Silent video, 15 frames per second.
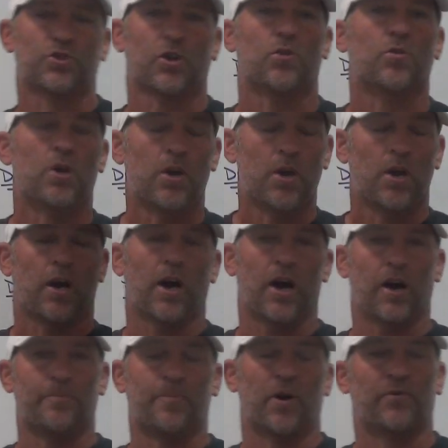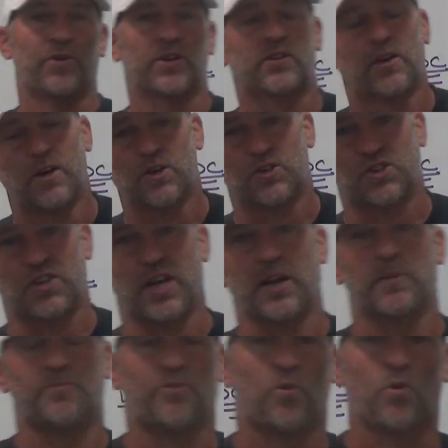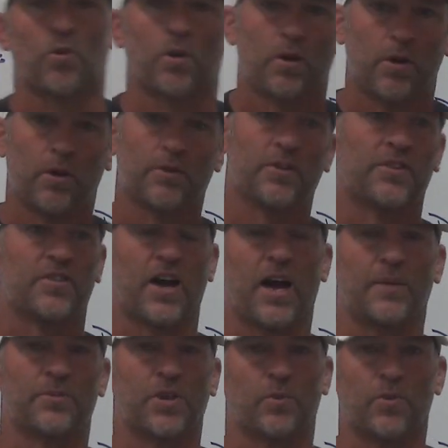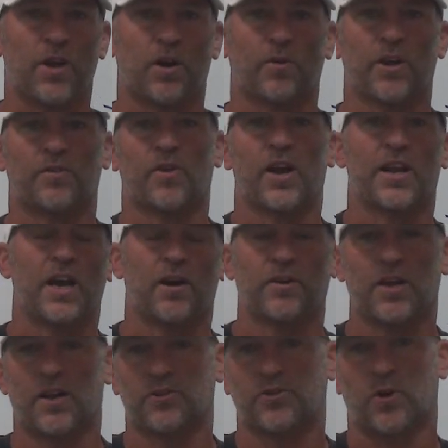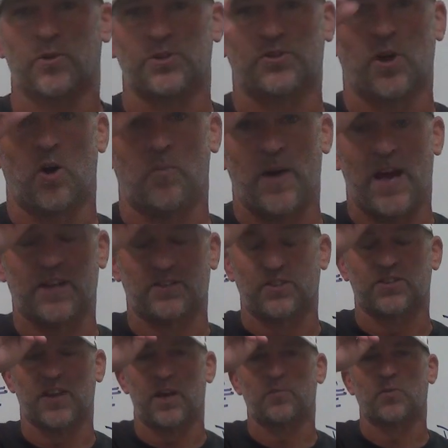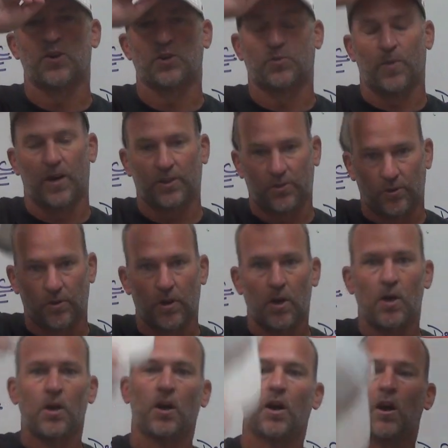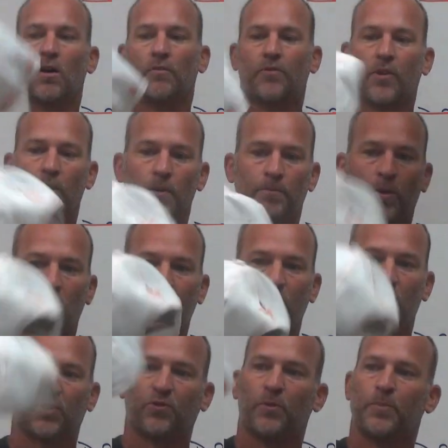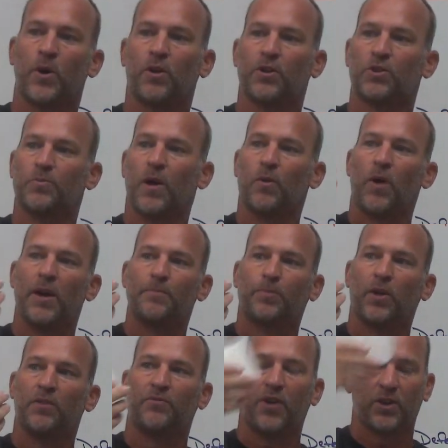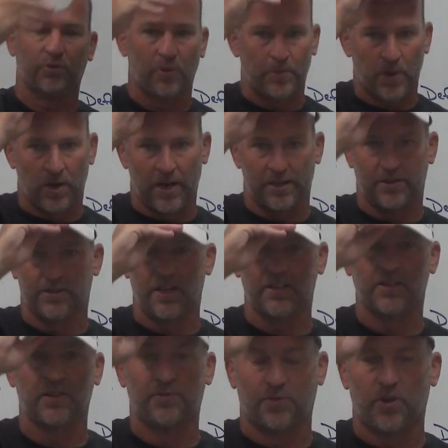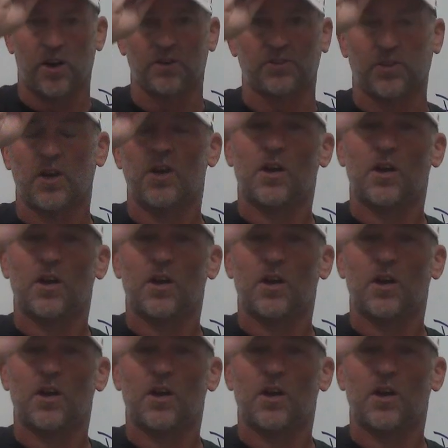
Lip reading: So perfect setup for the times that we are in right now. And then, as always, Dome Hats is the headwear sponsor of Play Fast Football. This is my white Play Fast Football hat that they did for us.